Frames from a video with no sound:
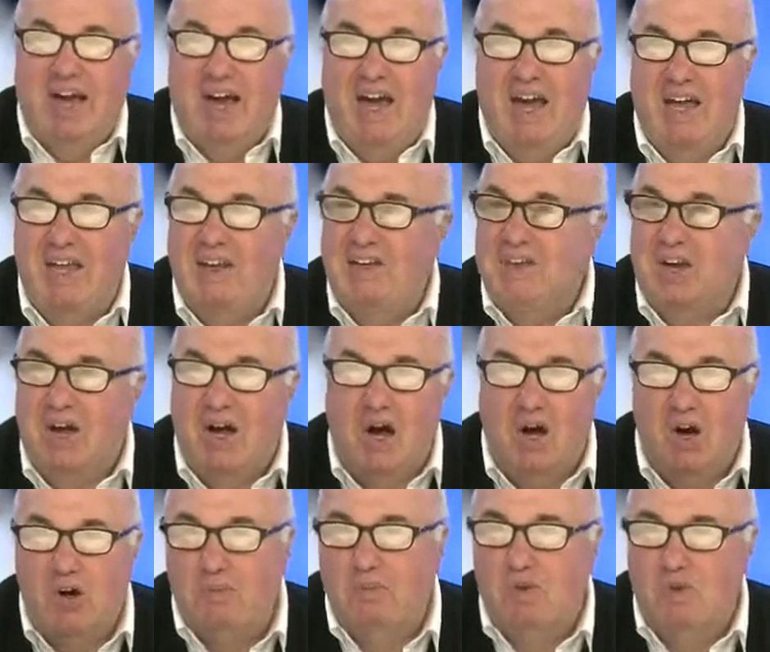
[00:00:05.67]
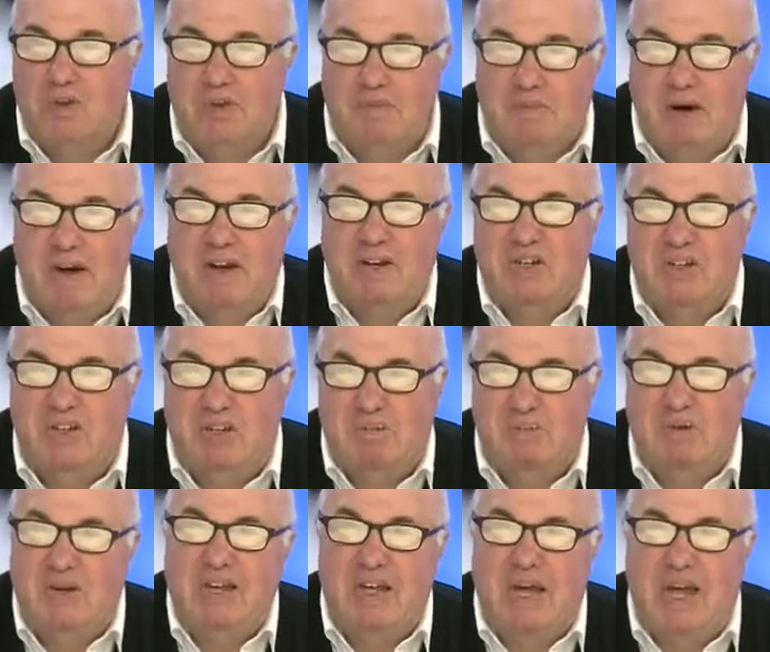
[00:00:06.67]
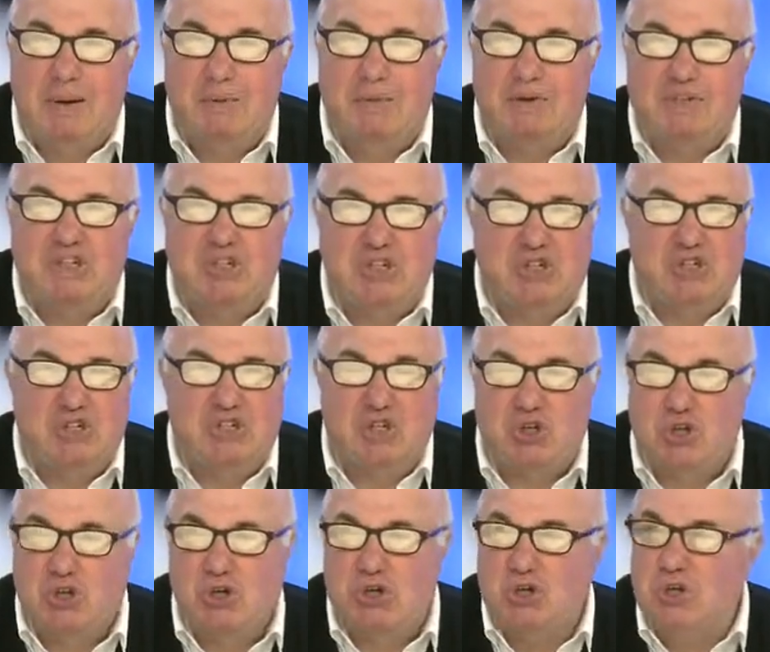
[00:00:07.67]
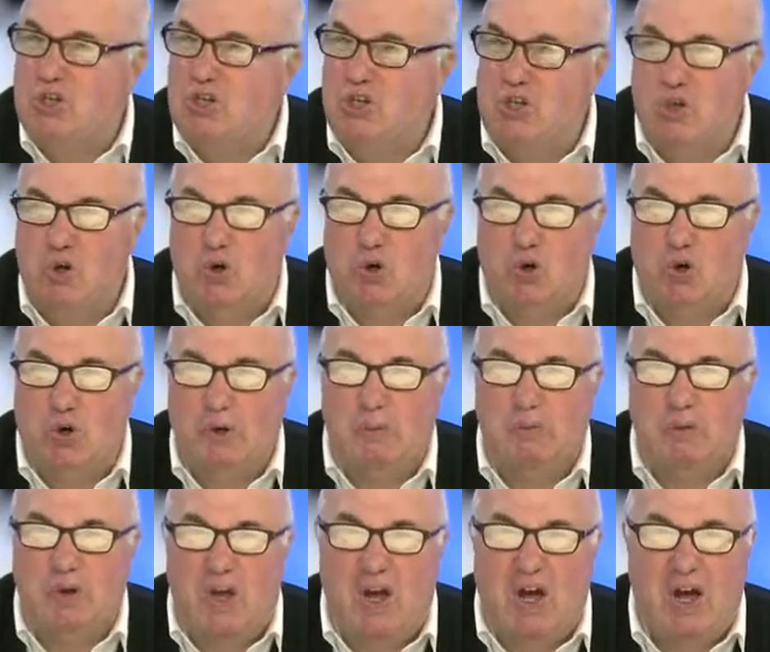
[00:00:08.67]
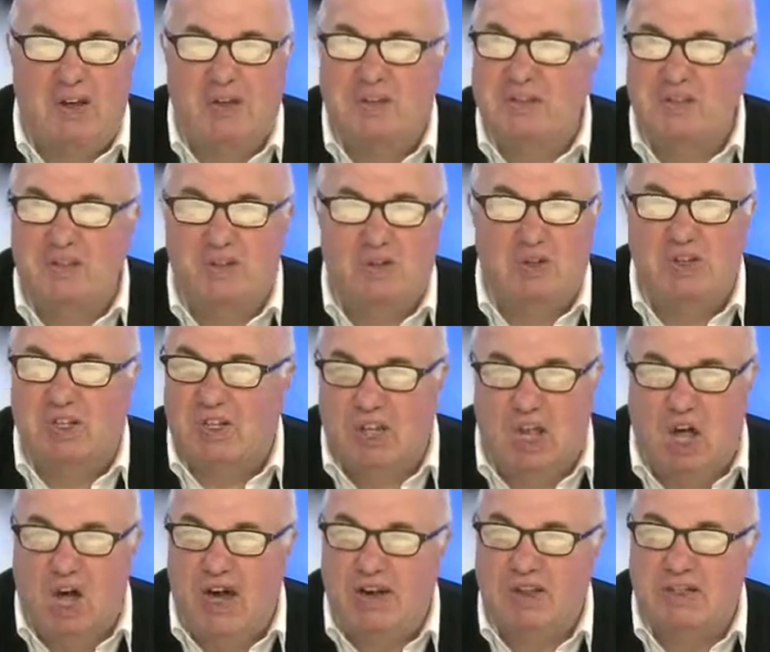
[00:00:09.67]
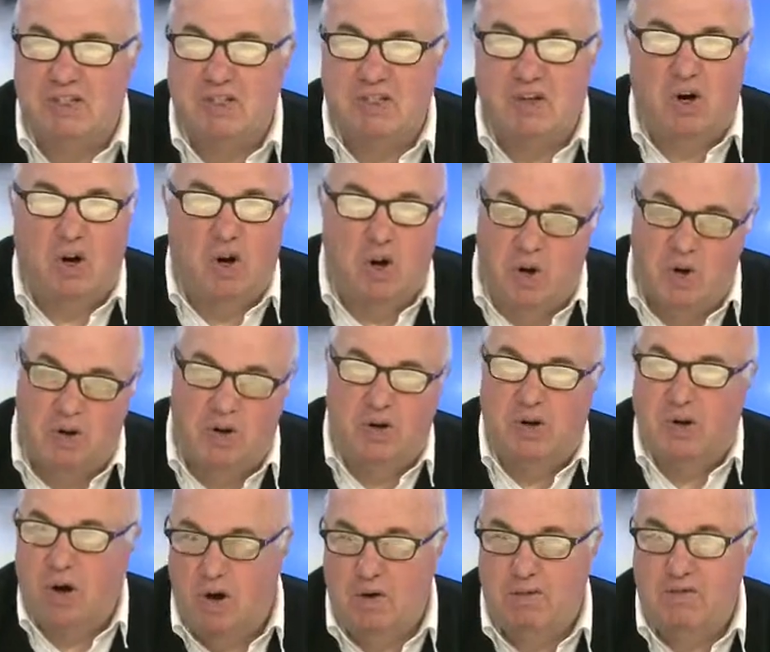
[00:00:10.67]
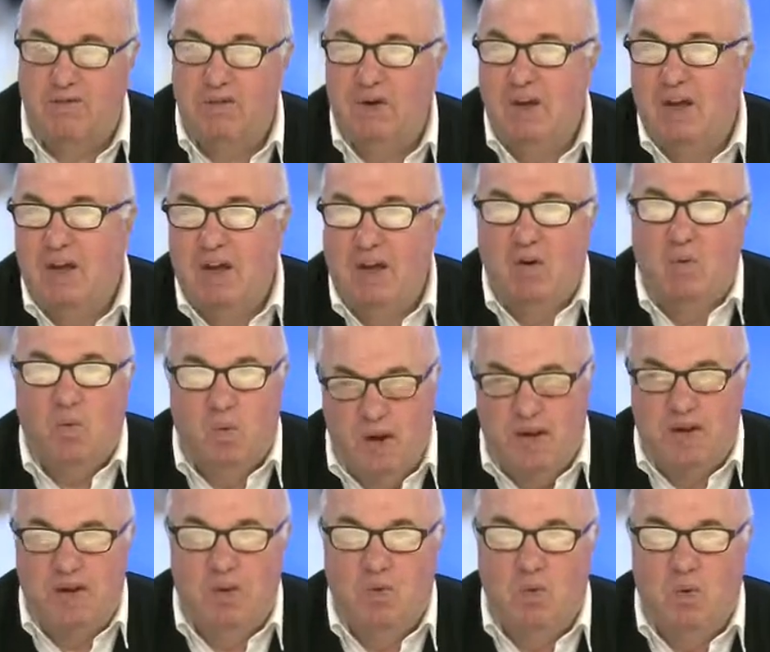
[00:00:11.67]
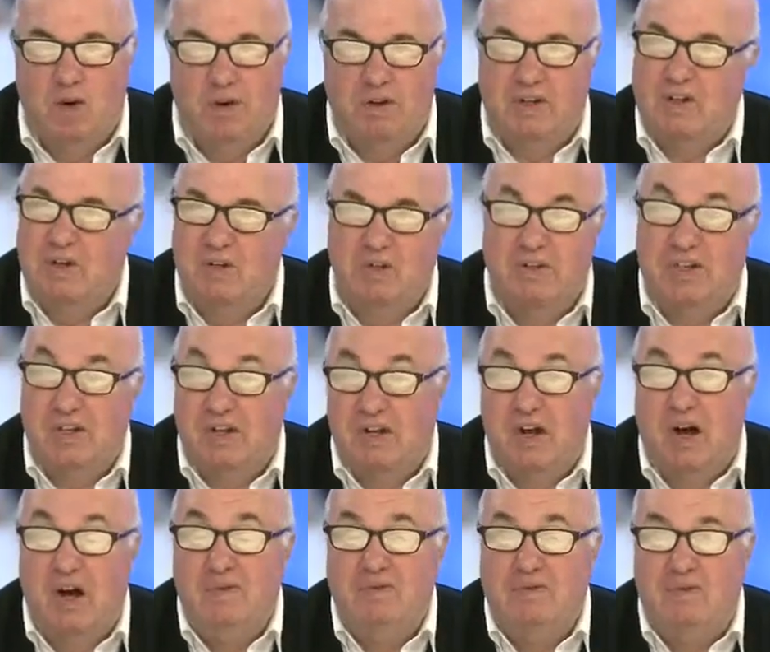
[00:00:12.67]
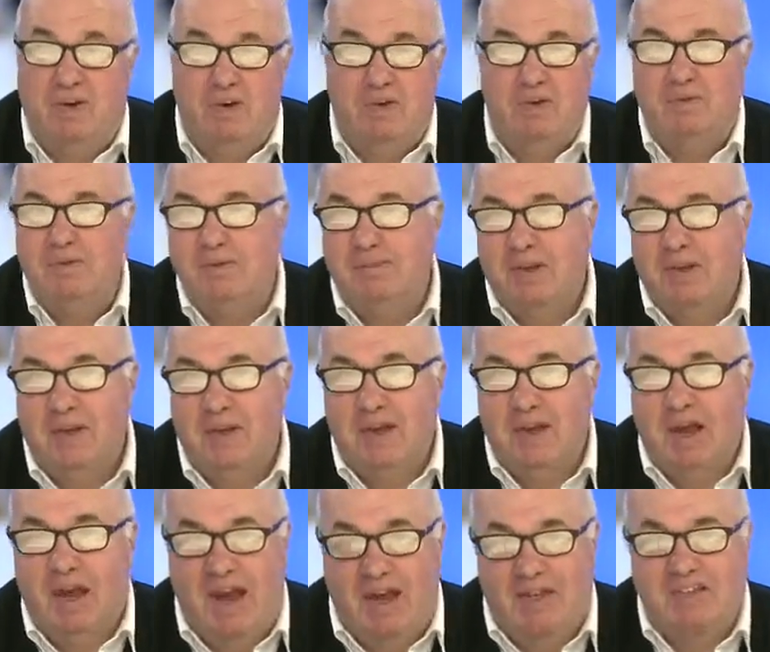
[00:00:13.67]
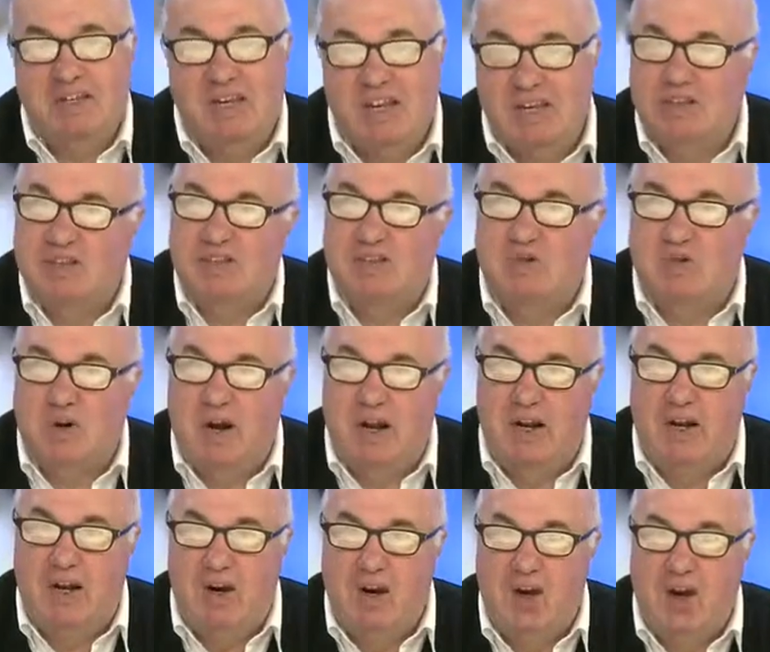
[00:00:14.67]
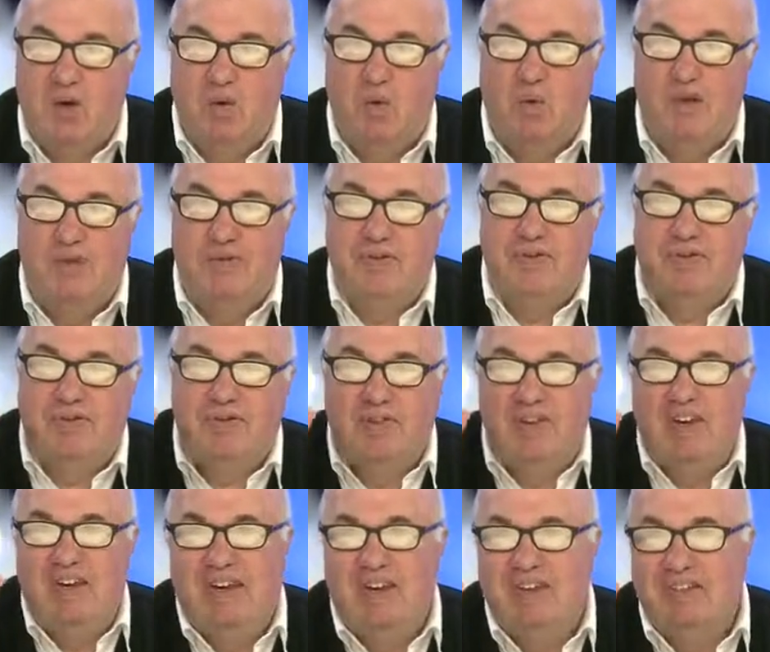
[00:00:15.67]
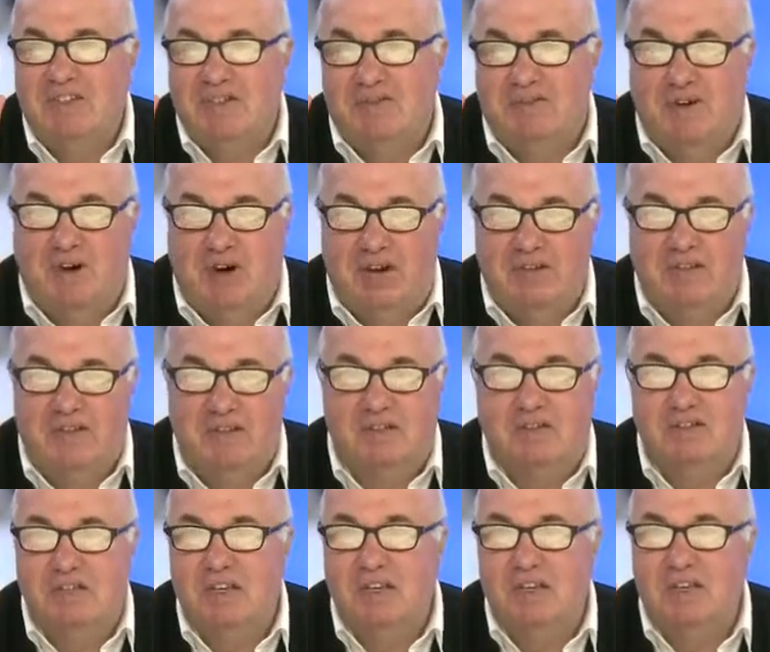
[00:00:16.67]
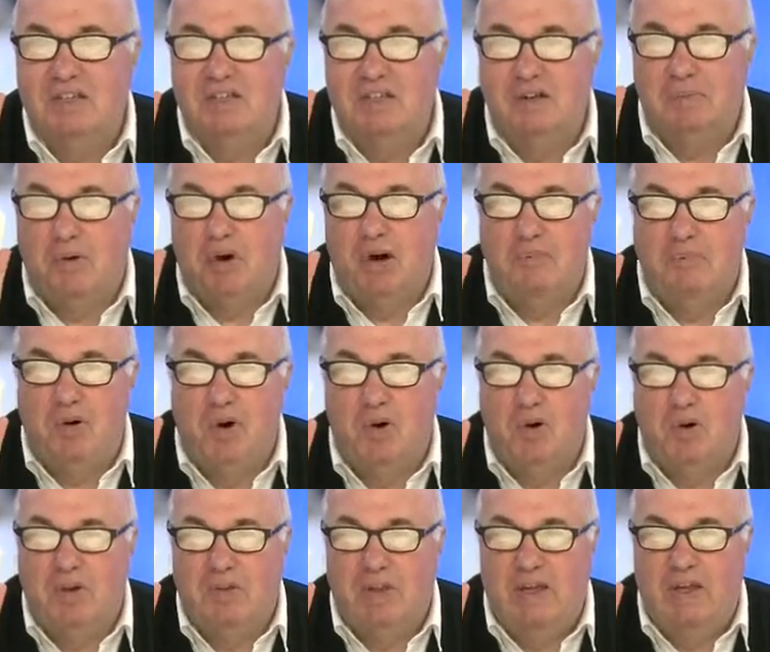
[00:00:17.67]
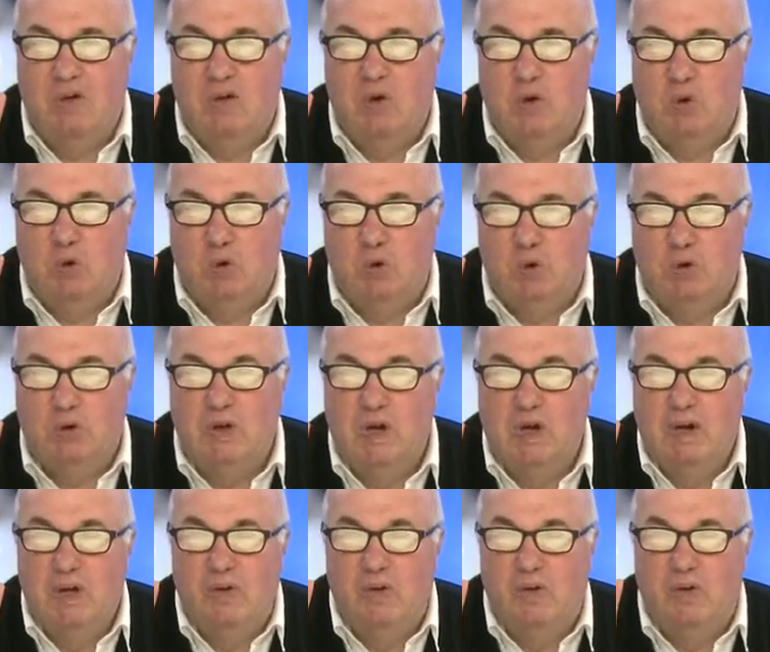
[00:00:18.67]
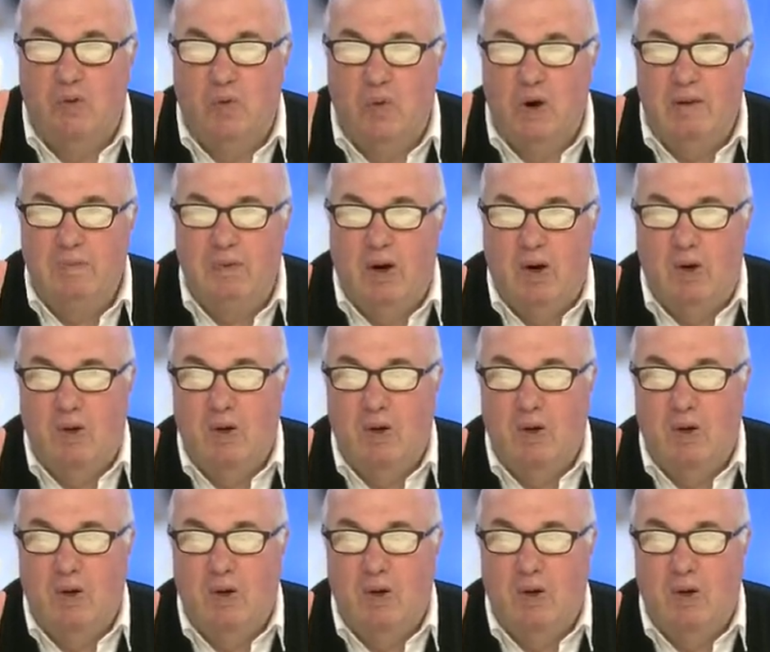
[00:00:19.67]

And home automation, being able to turn your appliances, lights on and off when you want using an iPhone, has hit Australia with these devices. These are by Belkin, they're called the WeMo.